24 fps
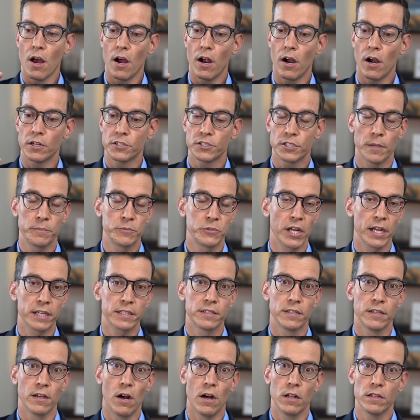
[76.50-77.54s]
are
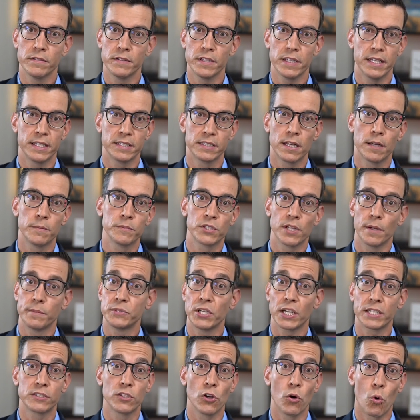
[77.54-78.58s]
subject, all of the income
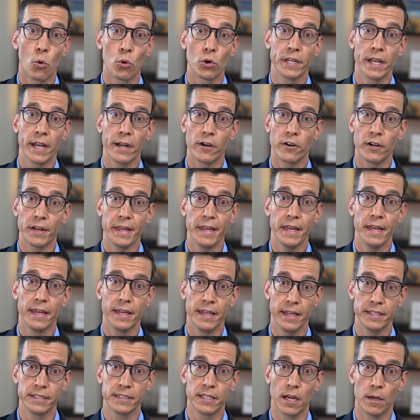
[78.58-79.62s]
subject to ordinary
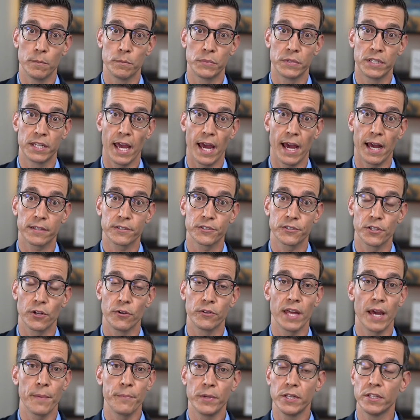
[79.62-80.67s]
income tax.
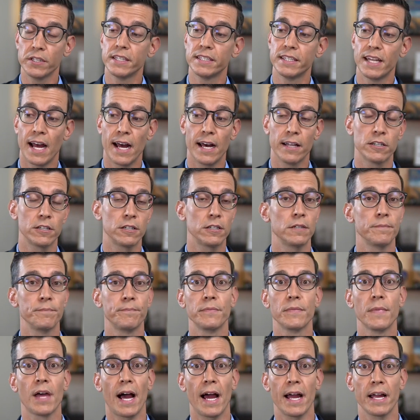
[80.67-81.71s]
So that $1 million
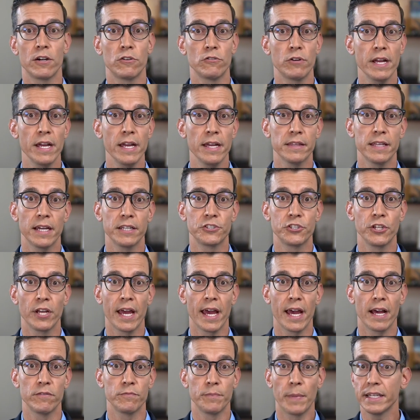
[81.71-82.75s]
IRA that you
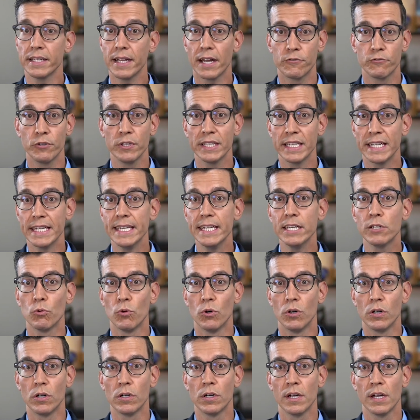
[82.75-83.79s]
have might not really
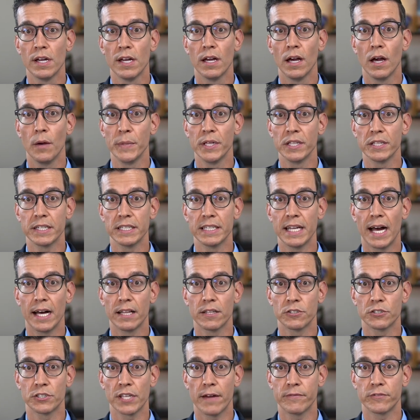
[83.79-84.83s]
equal $1 million
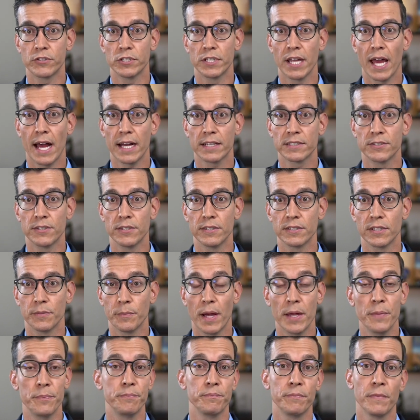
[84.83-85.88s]
after taxes. It
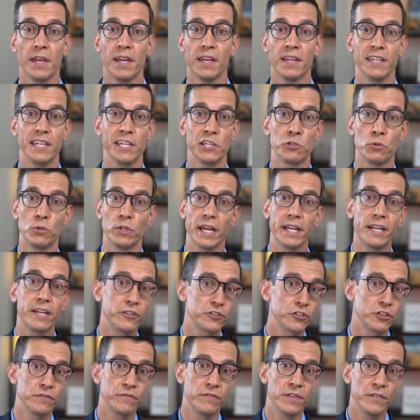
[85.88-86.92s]
might equal
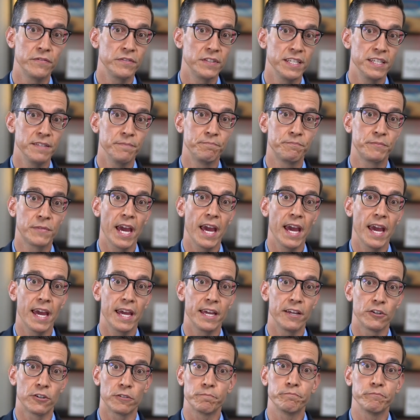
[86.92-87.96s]

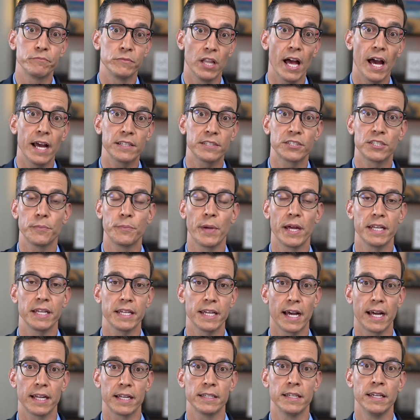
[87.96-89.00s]
850K or less,
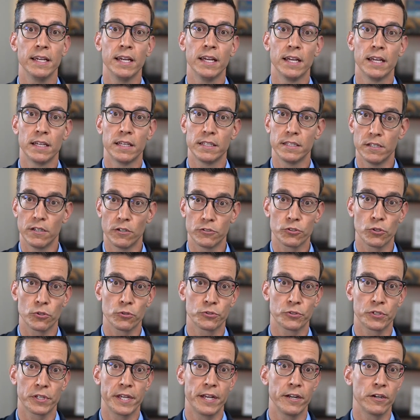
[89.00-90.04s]
depending on, you know, Social
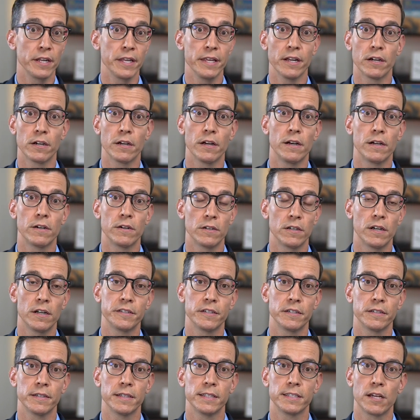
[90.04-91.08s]
Security or
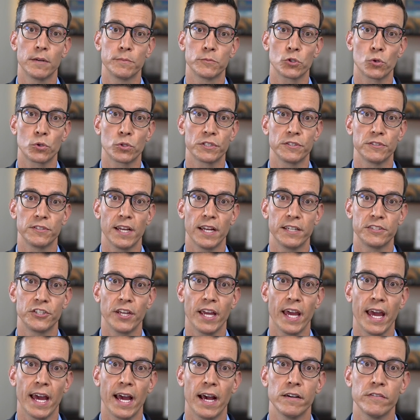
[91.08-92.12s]
other income sources that
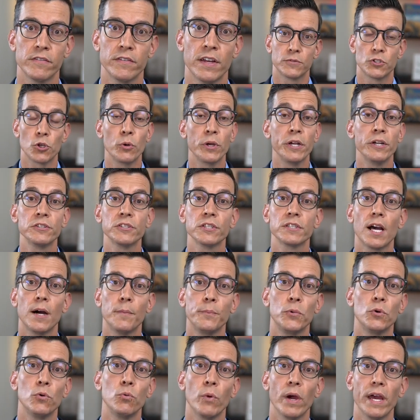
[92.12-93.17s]
you have. So here's a
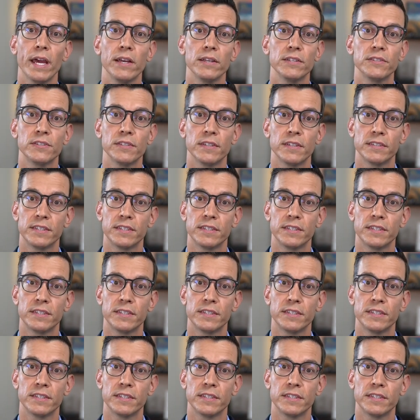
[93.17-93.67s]
couple ways